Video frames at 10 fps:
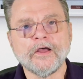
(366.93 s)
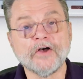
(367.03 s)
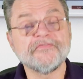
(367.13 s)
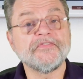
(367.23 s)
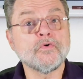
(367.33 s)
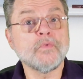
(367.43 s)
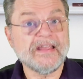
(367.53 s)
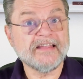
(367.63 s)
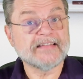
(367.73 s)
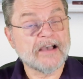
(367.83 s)
A few
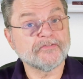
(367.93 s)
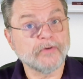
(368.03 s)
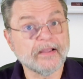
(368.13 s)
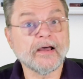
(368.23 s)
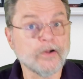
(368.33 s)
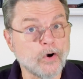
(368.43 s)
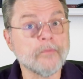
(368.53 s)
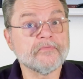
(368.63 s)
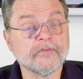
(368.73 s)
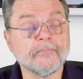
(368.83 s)
weeks after I got
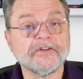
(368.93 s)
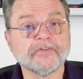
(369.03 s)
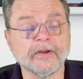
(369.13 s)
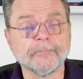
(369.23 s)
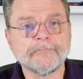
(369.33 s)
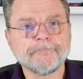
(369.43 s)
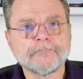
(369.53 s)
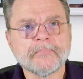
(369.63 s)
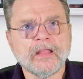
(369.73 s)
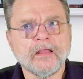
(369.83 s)
home from my trip,
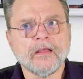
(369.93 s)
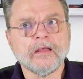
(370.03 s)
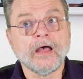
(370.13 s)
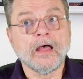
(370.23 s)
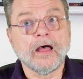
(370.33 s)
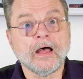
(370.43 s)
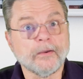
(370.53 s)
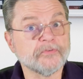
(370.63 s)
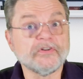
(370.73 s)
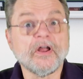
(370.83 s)

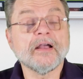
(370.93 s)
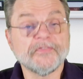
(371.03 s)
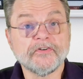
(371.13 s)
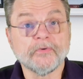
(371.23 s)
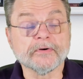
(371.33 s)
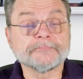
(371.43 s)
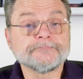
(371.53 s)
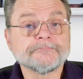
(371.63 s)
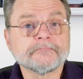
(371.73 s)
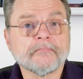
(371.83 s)
there was a knock at the door,
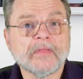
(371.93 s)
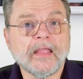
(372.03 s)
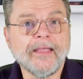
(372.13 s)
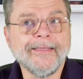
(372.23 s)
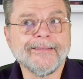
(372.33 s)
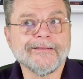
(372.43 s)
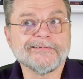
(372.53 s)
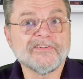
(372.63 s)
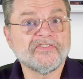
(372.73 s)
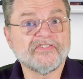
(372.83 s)

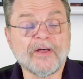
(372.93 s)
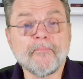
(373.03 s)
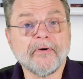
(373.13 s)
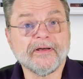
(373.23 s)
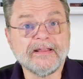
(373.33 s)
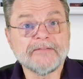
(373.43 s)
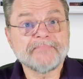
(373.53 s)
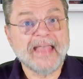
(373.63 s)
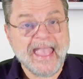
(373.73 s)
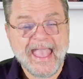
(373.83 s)
and somebody
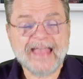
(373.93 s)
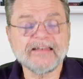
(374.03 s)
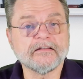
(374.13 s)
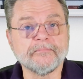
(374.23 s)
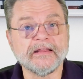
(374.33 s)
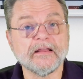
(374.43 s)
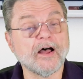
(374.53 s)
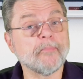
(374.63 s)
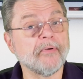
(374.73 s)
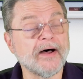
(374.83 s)
handed me
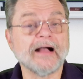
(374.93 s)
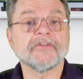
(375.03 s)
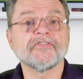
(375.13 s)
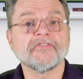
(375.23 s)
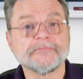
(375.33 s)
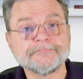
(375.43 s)
a box